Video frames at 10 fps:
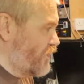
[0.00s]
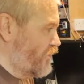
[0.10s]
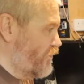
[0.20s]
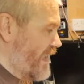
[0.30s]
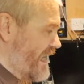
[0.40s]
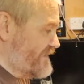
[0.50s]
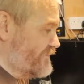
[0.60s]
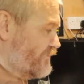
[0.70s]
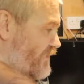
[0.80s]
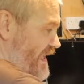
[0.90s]

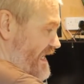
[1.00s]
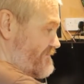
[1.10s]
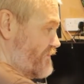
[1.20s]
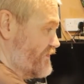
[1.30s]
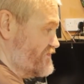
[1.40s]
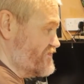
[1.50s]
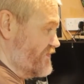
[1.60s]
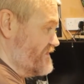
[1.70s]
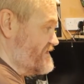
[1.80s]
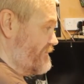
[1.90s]
What I'm going to
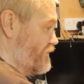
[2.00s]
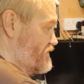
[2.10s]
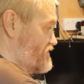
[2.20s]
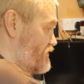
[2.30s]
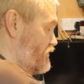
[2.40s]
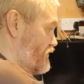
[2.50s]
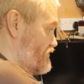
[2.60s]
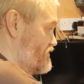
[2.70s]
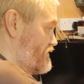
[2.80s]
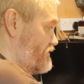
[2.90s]
do is I'm going to
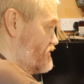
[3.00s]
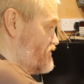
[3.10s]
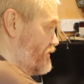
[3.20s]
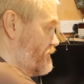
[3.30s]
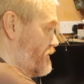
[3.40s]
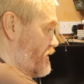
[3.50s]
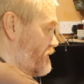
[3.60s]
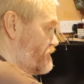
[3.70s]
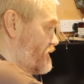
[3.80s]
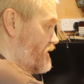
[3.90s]
cut some
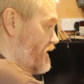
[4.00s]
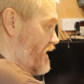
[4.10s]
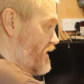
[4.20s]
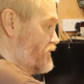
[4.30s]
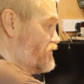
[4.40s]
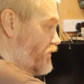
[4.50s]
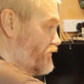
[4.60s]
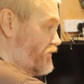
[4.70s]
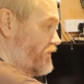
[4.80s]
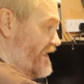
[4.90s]

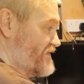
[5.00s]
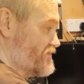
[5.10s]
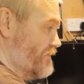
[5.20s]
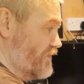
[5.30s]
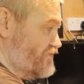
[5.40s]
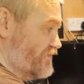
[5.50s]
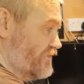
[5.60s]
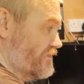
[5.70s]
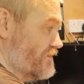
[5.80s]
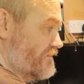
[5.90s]
nonal and some
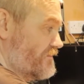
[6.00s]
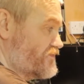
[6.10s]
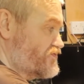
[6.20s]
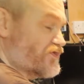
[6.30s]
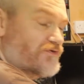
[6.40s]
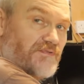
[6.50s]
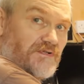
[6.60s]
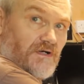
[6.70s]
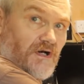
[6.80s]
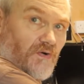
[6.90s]
octal tube
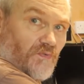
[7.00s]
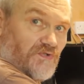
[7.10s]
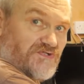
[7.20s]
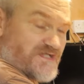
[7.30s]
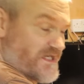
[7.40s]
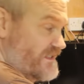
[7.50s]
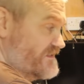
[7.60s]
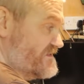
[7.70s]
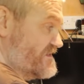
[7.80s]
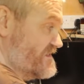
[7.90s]
holes
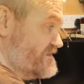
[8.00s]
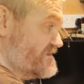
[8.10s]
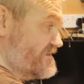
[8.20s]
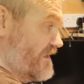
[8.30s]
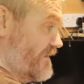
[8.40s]
into this